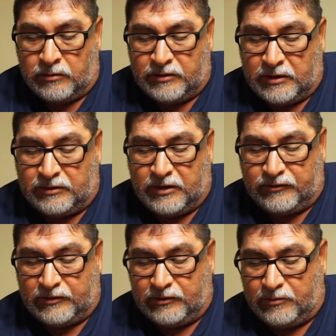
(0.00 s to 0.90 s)
So it
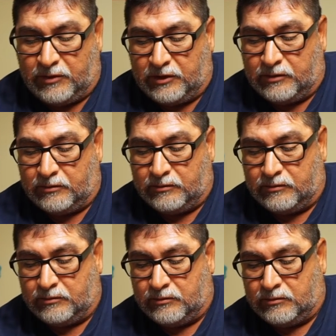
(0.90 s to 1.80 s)
takes a little bit.
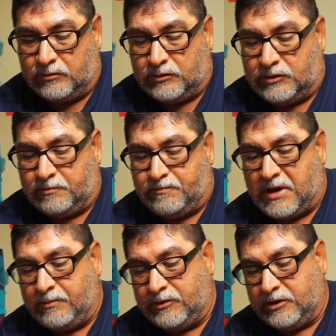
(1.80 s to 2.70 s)

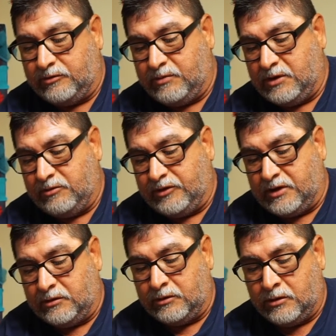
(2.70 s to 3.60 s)
Pop these babies
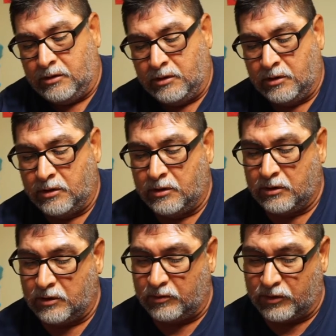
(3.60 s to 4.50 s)
out.
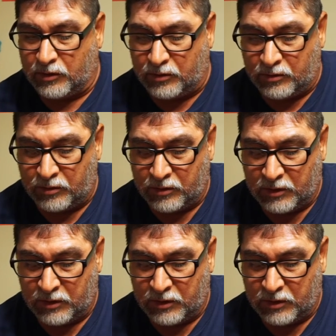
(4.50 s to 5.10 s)
Here we go.